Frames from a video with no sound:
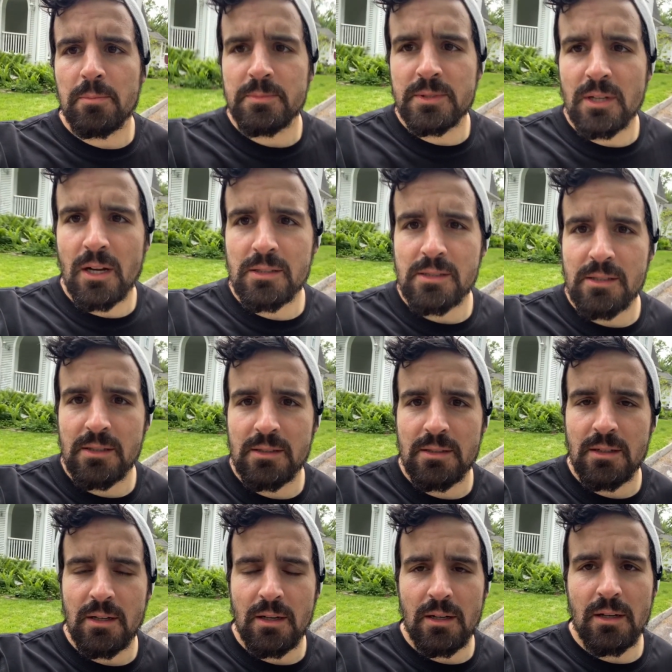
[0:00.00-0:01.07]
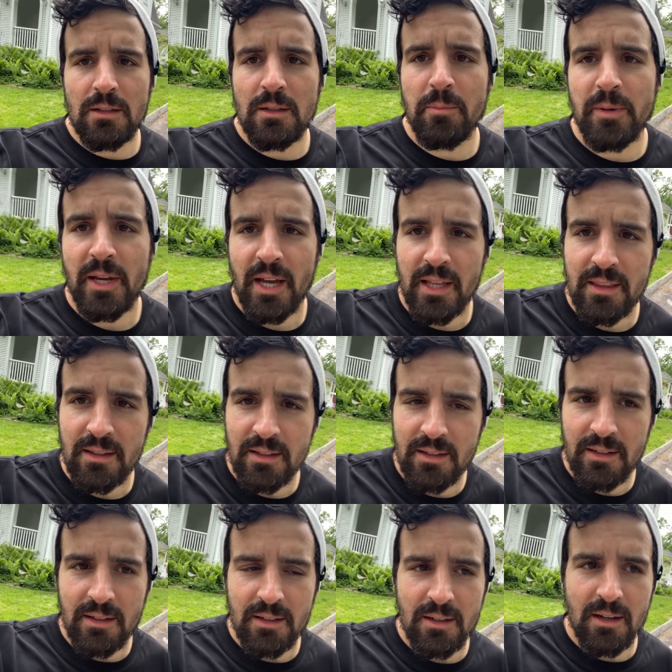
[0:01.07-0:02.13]
It's Austin, uh, Olympic athlete
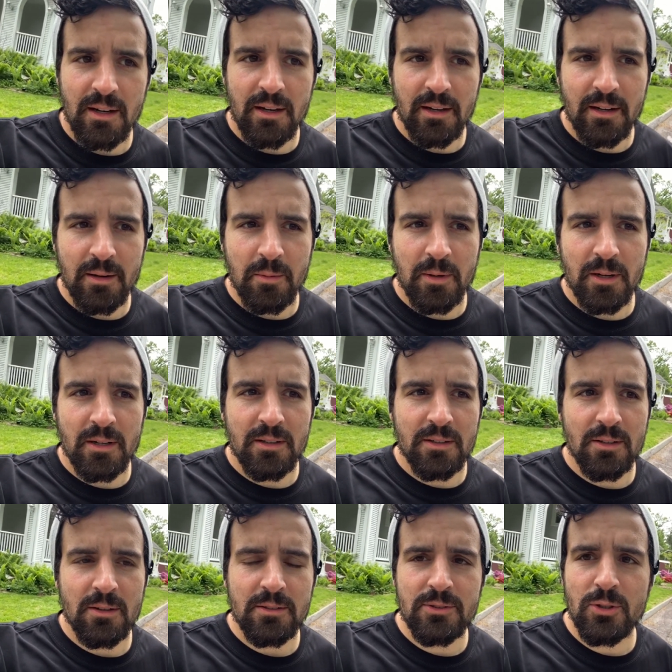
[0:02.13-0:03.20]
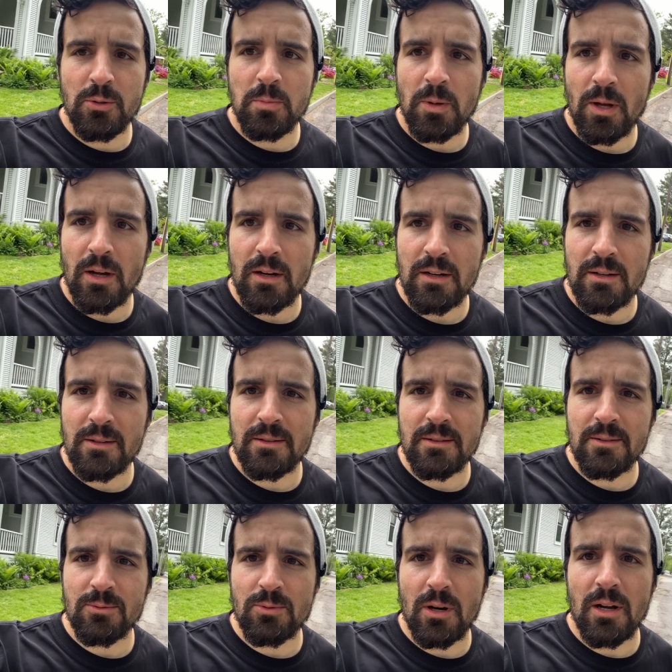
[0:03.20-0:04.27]
here, and I'm here to do the two block
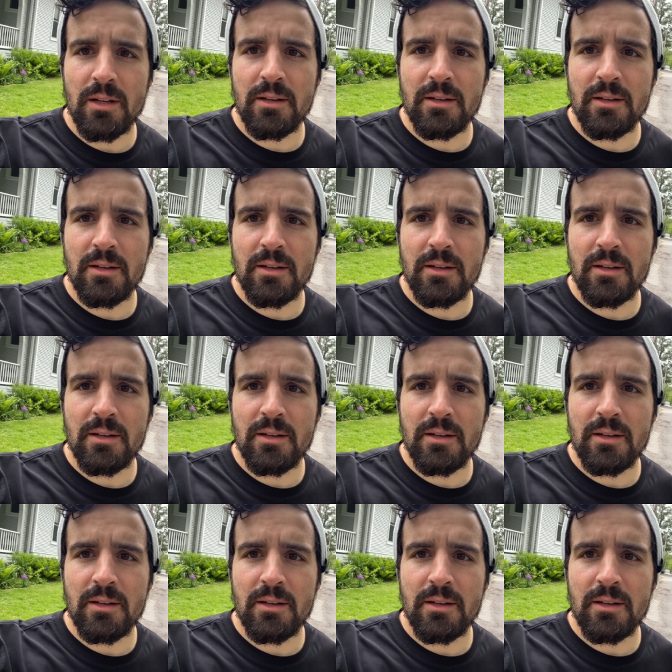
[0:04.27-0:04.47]
run.